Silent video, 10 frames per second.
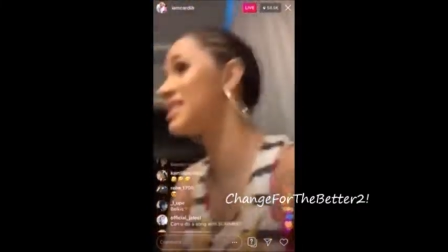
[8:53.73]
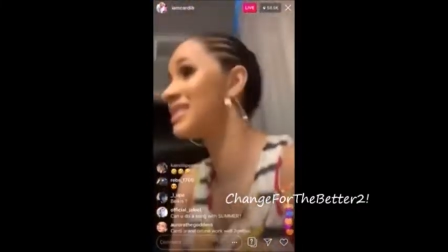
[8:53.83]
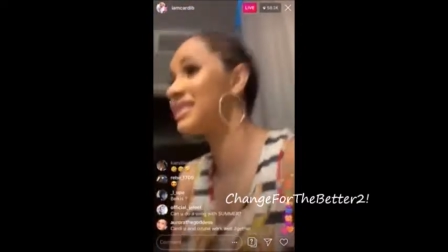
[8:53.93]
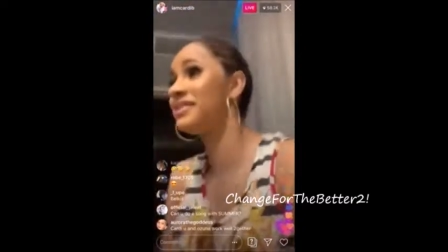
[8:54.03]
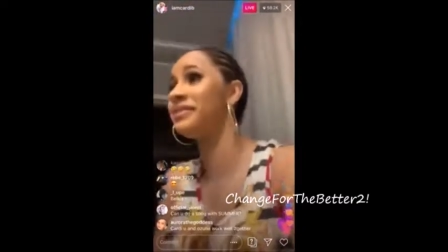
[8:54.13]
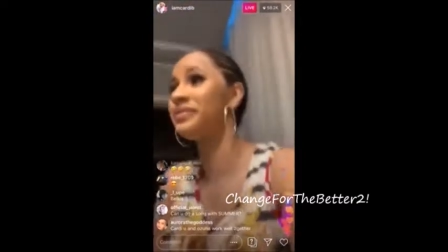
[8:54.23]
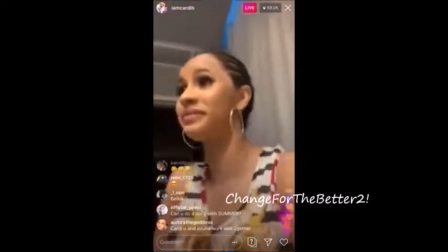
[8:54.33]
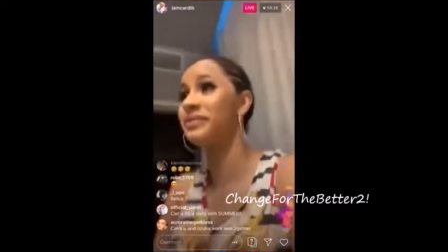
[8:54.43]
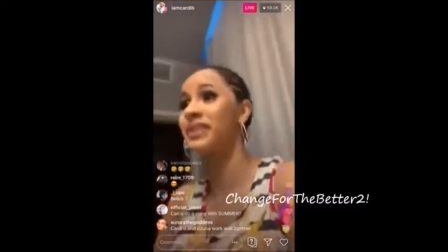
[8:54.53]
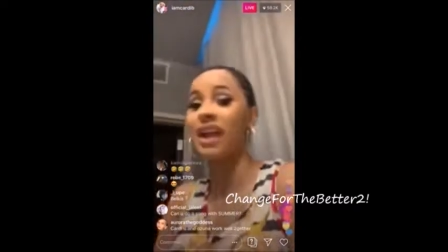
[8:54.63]
Oh
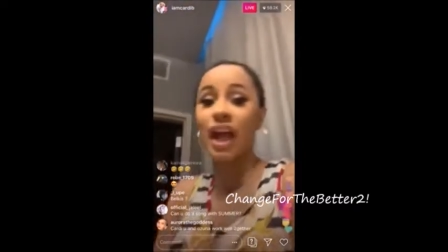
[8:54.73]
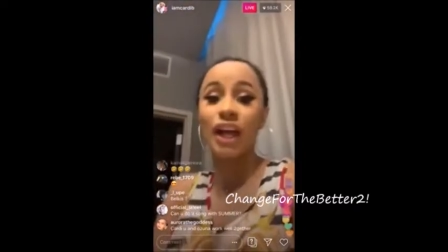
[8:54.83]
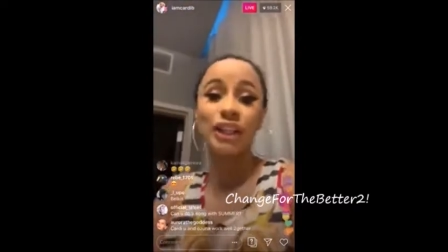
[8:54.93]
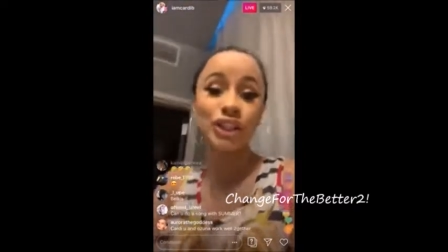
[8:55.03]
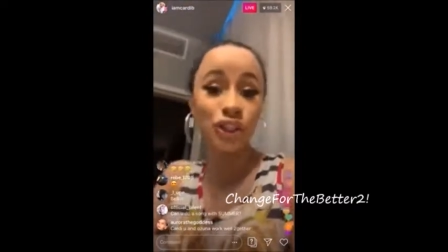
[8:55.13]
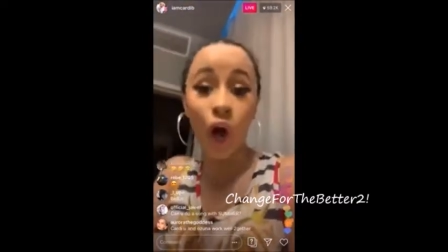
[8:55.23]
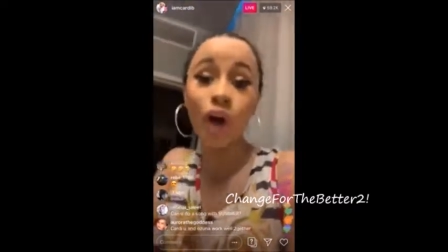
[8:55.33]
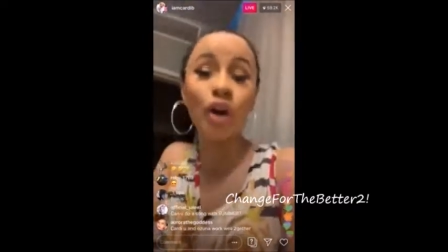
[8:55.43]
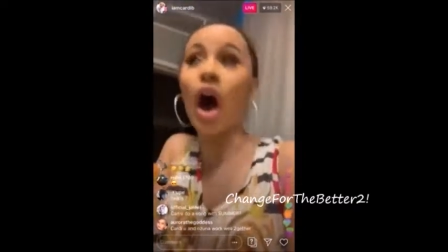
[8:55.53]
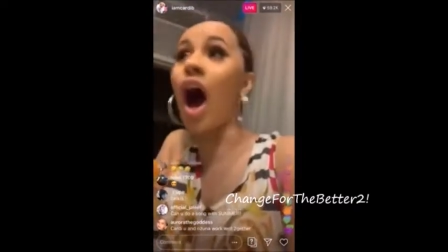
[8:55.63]
my God. So,
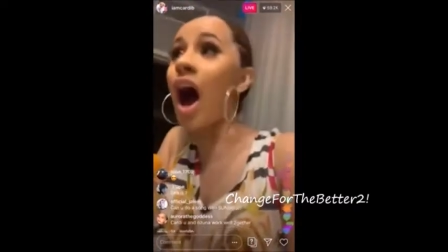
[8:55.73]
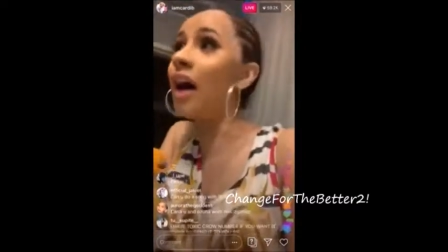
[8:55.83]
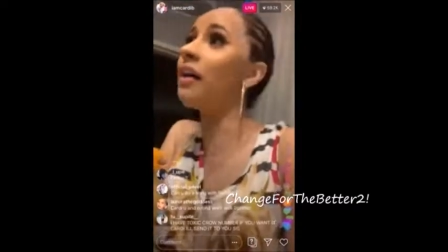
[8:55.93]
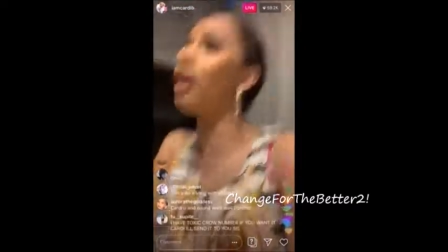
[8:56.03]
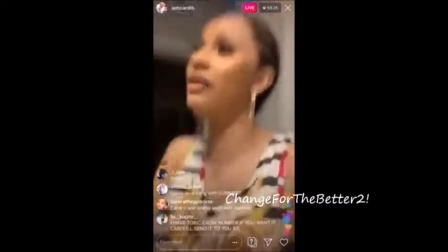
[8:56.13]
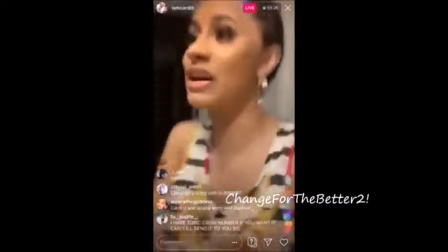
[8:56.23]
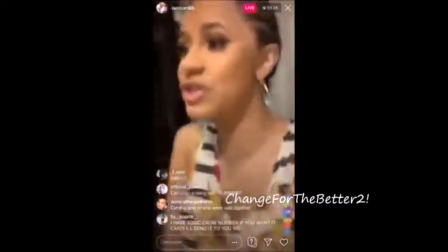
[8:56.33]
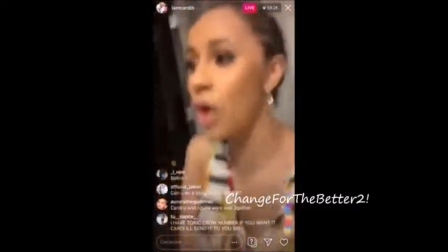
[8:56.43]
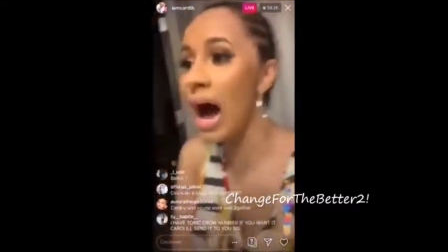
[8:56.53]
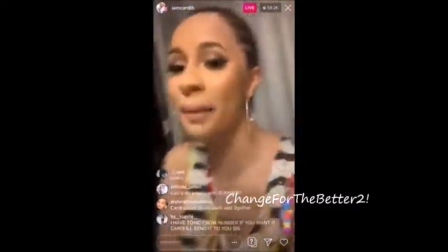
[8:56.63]
uh, all right.
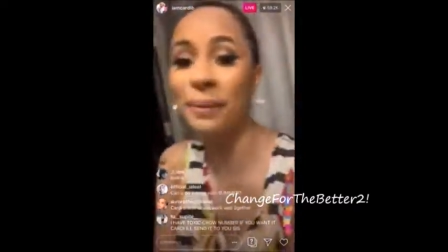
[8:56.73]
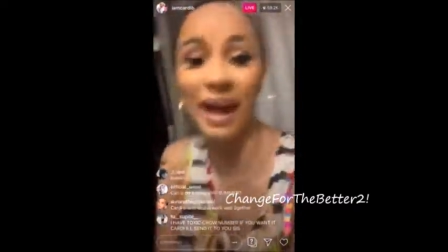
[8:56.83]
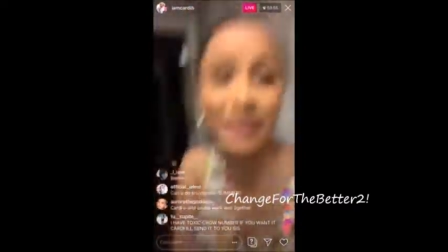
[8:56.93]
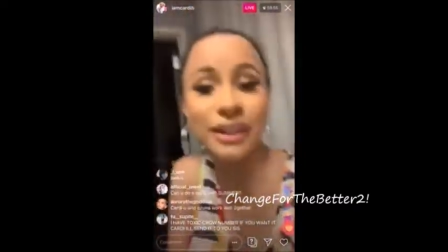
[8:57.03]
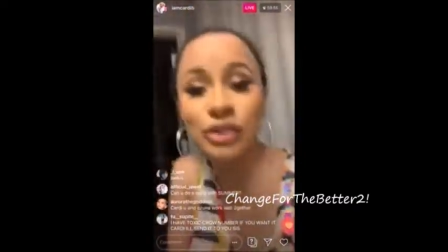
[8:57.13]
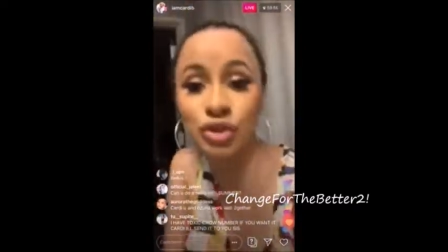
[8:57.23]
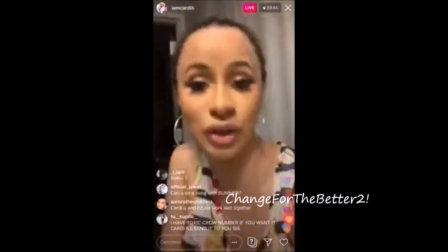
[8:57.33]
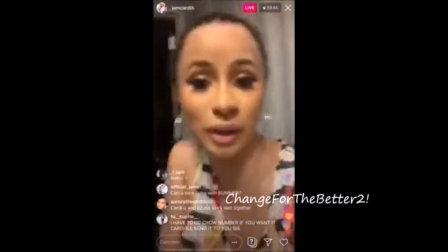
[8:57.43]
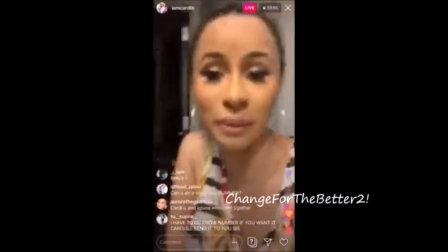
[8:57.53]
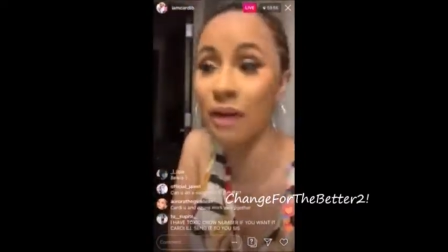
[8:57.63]
So I planned the
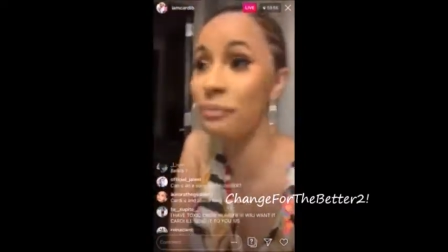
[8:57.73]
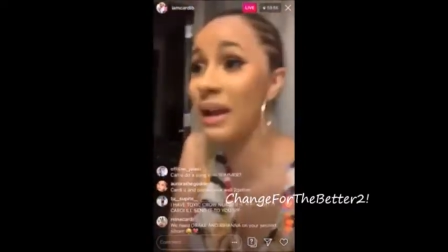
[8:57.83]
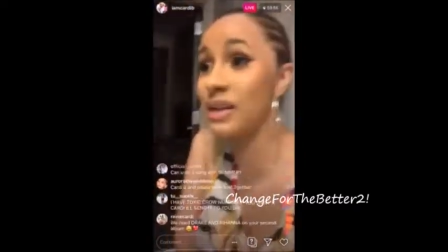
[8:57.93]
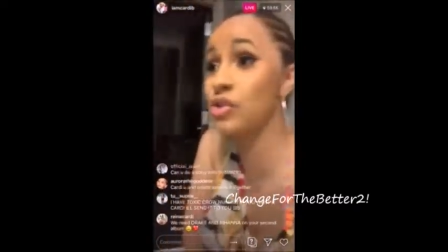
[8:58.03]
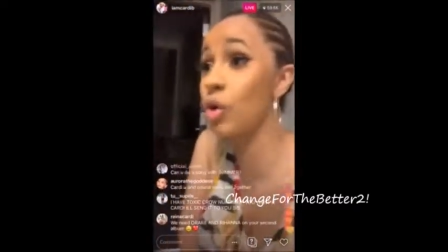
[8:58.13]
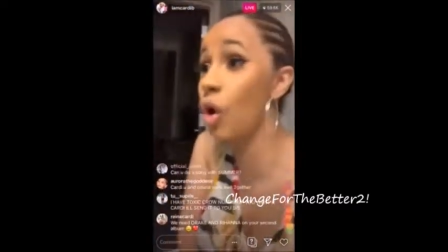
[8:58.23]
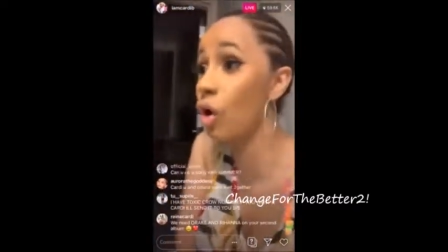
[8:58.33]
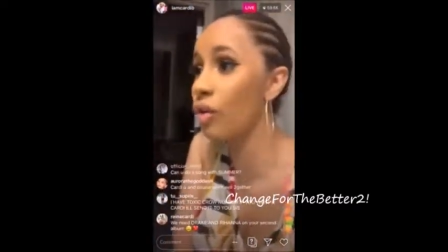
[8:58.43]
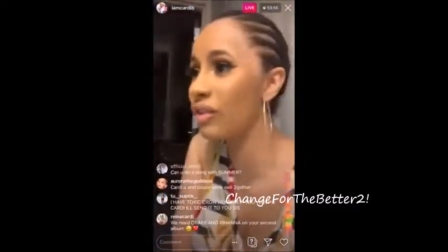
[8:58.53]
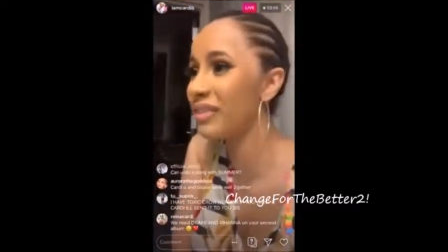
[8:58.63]
trip. I planned to
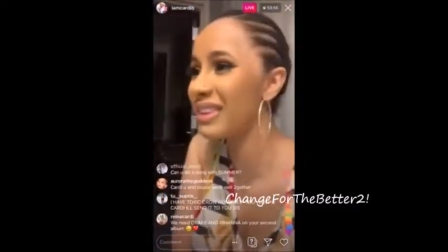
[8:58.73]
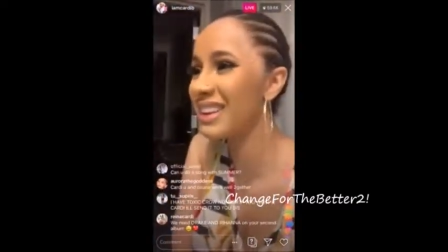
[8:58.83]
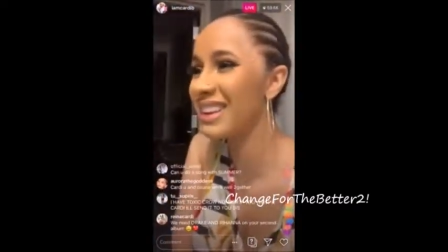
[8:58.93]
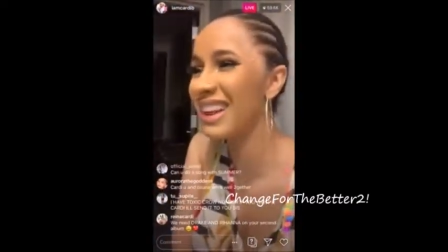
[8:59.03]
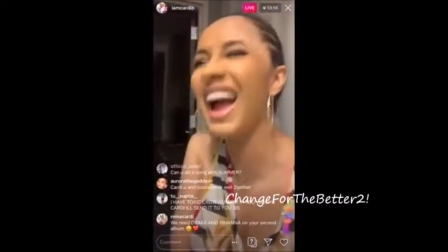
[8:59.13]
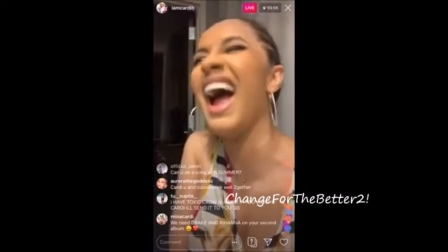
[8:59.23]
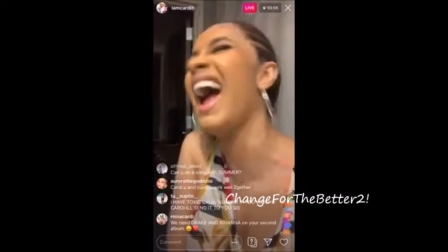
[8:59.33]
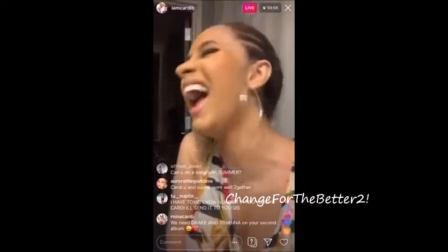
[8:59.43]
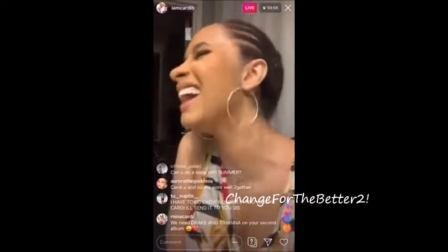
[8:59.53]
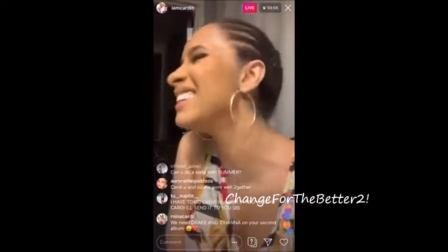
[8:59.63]
go.
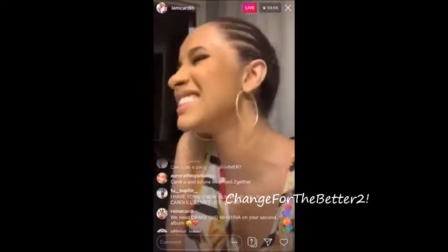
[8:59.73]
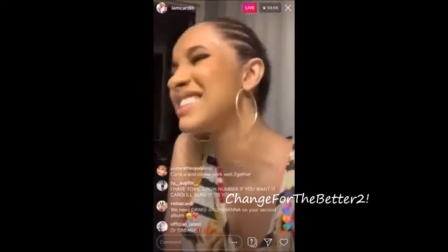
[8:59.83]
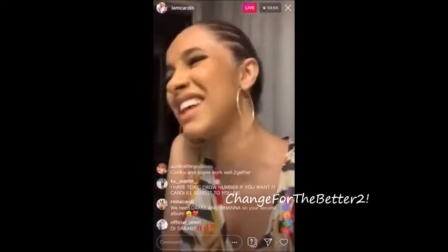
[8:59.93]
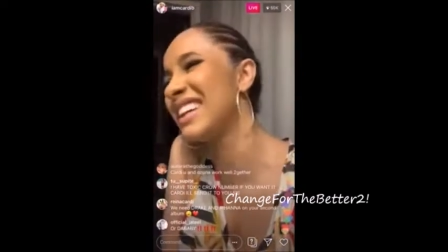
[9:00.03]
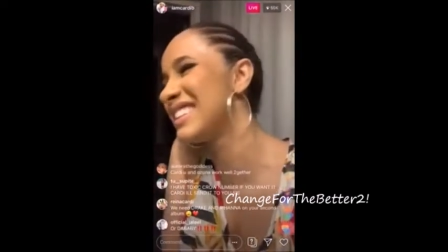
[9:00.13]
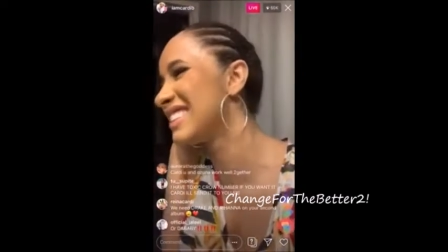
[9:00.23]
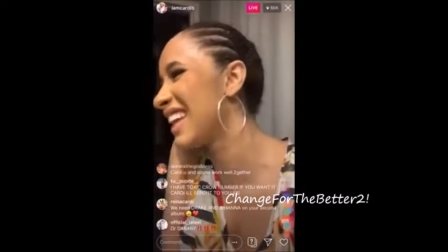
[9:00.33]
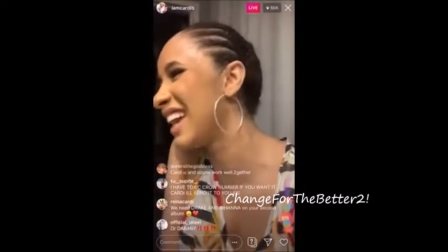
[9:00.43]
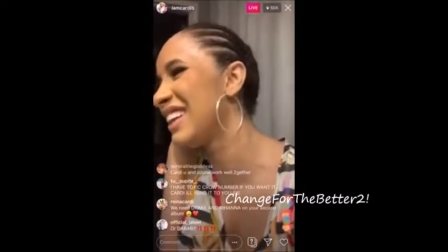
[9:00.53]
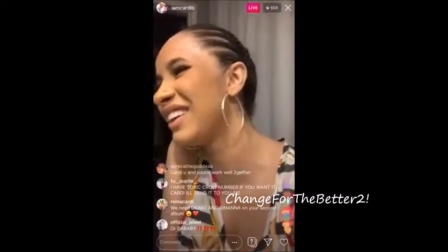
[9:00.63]
I just can't
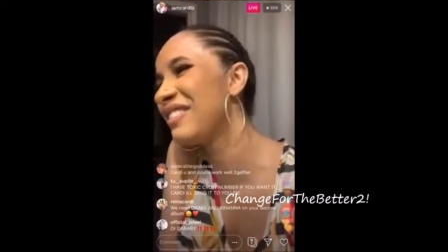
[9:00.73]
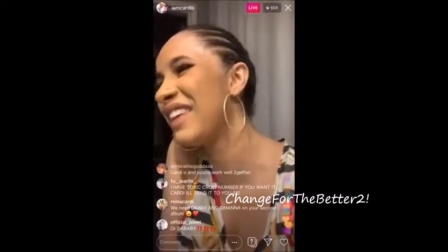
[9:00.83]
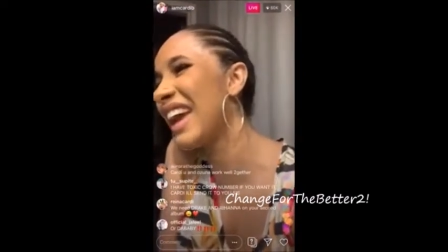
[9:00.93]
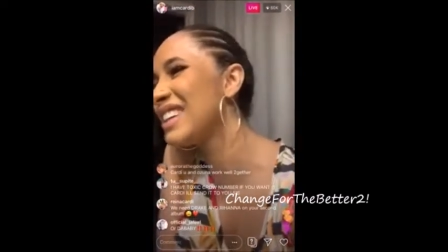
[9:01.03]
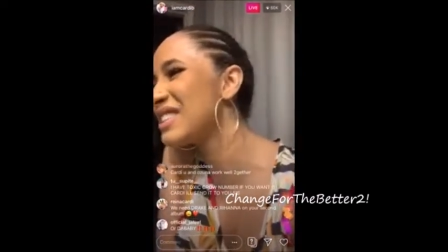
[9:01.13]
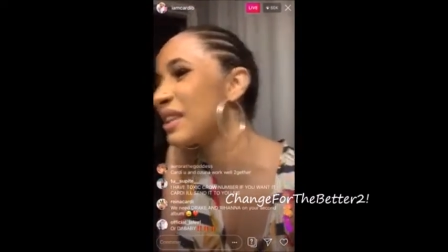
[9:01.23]
stand your face.